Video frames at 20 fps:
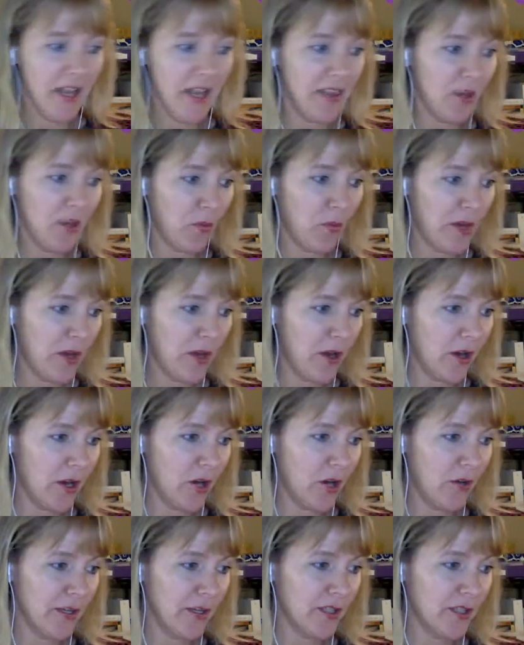that we are
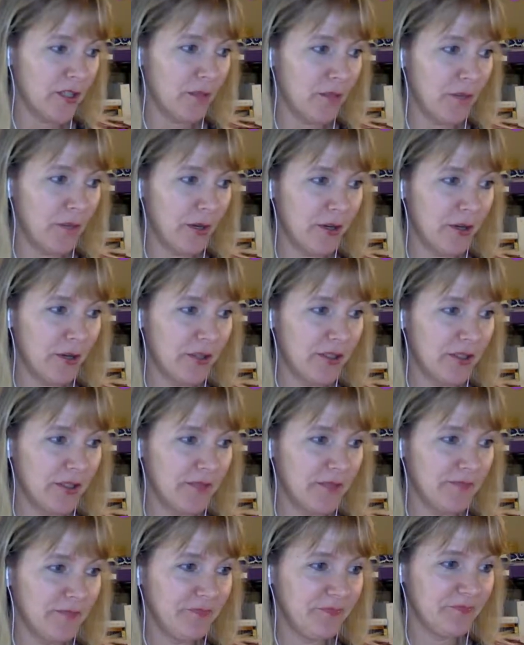going to burst.
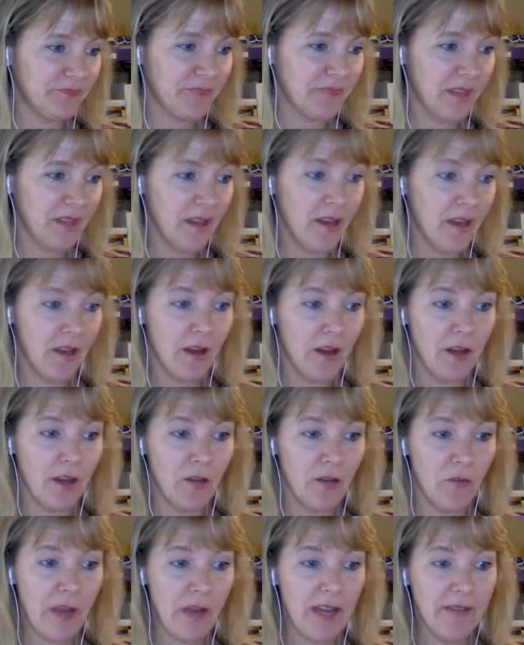Are
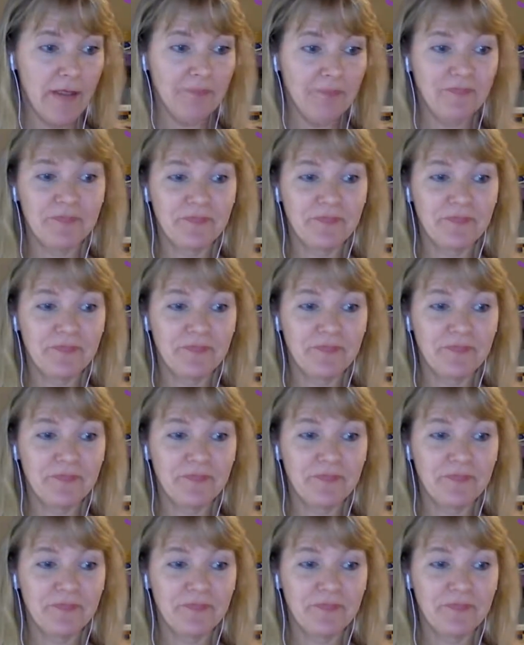you ready?